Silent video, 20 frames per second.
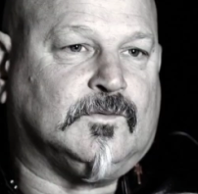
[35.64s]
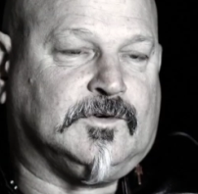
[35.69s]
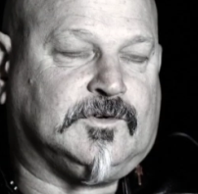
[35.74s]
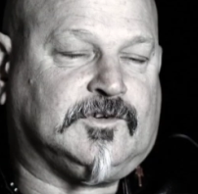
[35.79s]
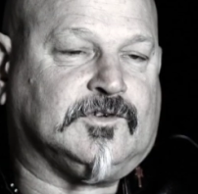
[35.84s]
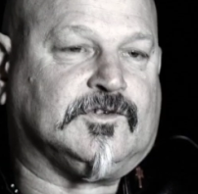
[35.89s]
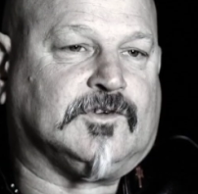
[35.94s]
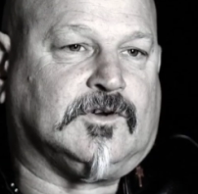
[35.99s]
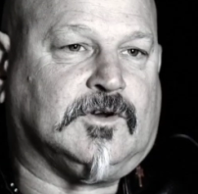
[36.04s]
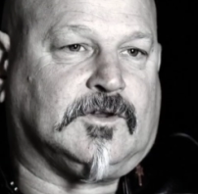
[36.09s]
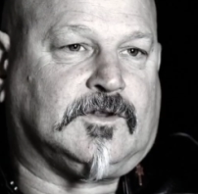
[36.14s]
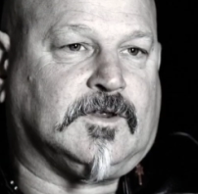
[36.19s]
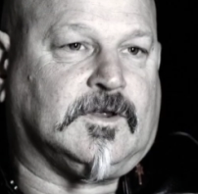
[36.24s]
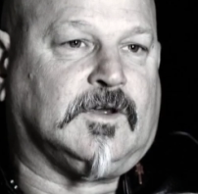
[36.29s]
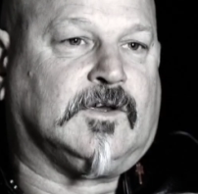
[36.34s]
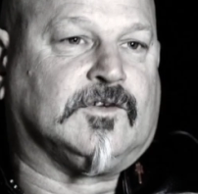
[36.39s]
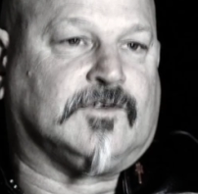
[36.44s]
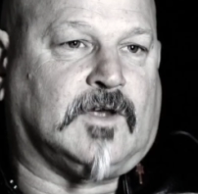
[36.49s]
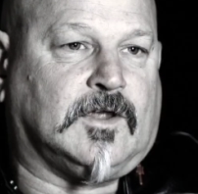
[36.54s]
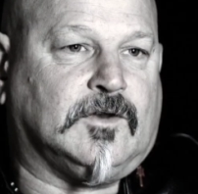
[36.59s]
which is a good
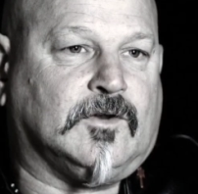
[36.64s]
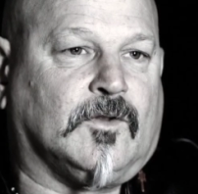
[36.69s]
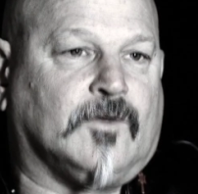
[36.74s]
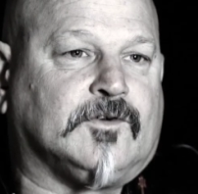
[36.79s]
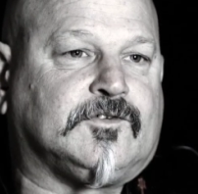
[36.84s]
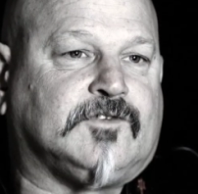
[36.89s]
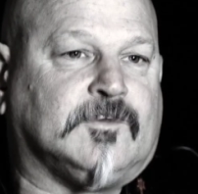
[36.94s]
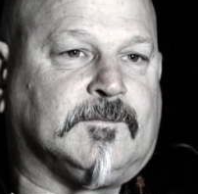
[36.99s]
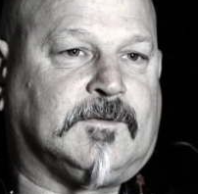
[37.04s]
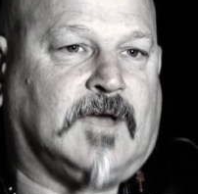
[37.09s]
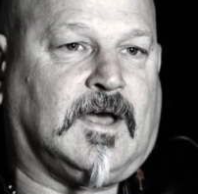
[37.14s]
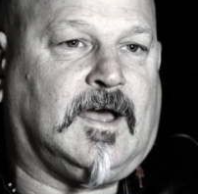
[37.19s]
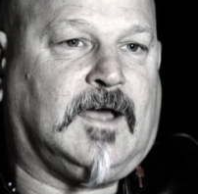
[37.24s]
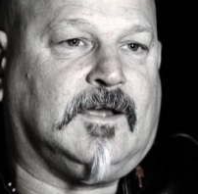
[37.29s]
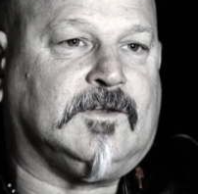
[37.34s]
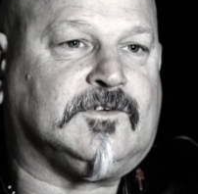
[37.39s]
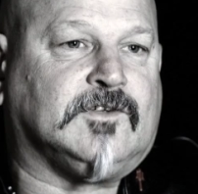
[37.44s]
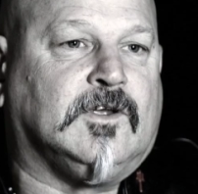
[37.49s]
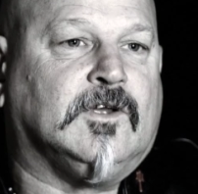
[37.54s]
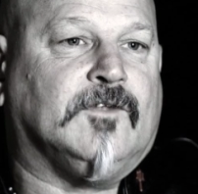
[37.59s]
thing, because I know there's some
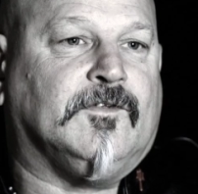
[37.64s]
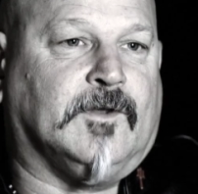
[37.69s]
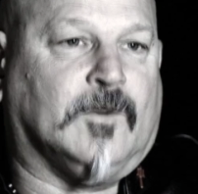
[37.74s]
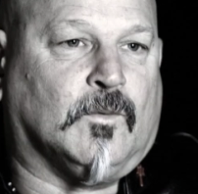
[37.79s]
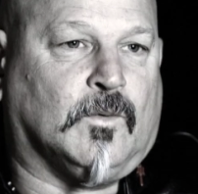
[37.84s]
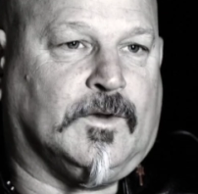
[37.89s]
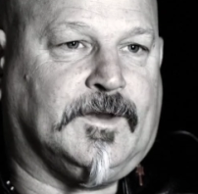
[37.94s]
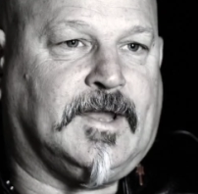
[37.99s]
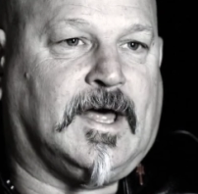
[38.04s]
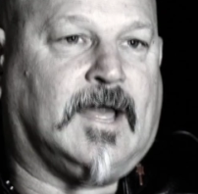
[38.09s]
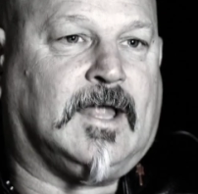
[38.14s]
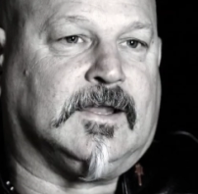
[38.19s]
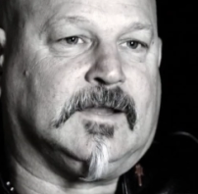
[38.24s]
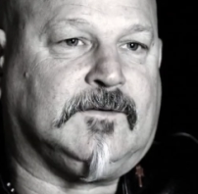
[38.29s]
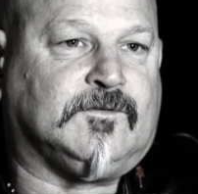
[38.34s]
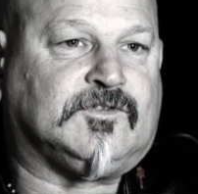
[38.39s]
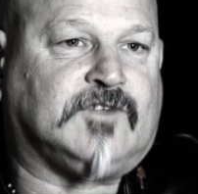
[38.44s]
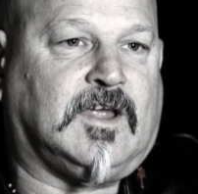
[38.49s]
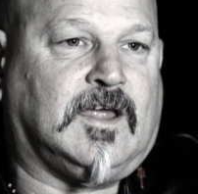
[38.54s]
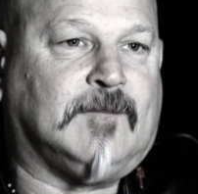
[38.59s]
guys that will not
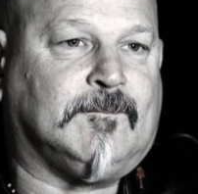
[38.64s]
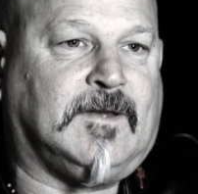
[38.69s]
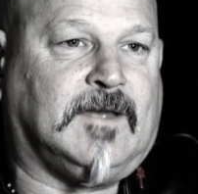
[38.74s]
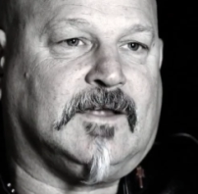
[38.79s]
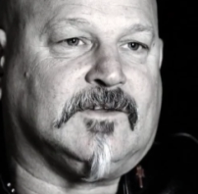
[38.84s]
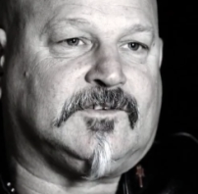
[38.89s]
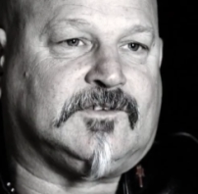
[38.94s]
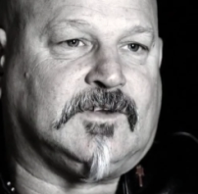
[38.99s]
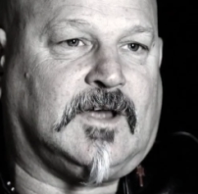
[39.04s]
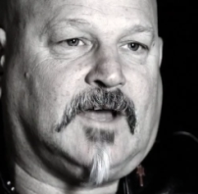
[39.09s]
leave Sandman's